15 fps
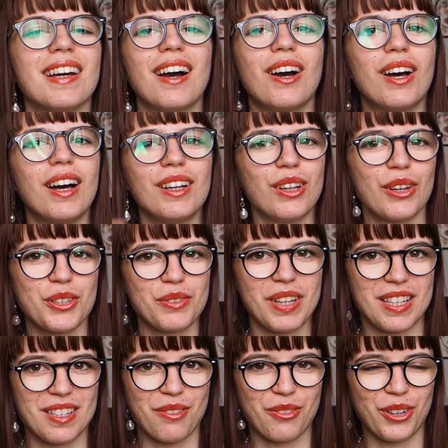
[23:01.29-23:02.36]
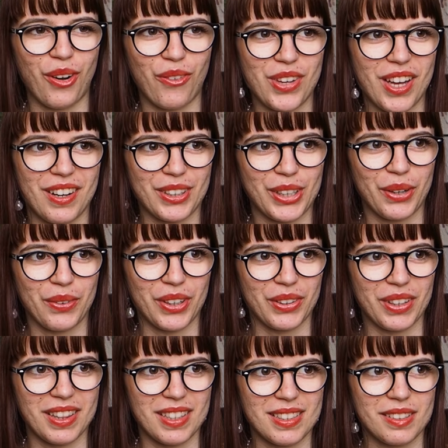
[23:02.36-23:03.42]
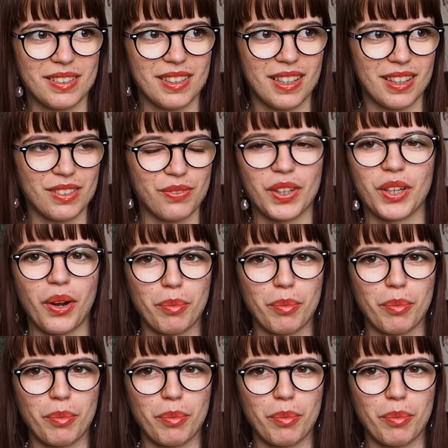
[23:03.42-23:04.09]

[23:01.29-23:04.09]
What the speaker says: A lot of knitting for olive yarn going on in this video.